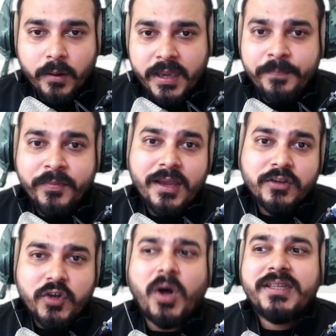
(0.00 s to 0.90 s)
Okay,
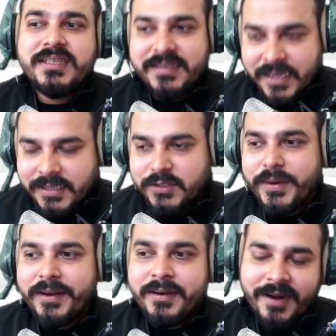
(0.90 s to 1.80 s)
so all these things
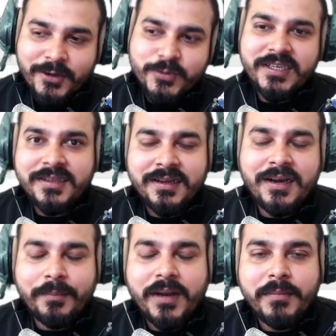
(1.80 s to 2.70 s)
we'll try to see in
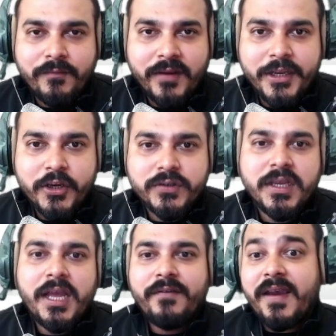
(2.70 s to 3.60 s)
the upcoming videos,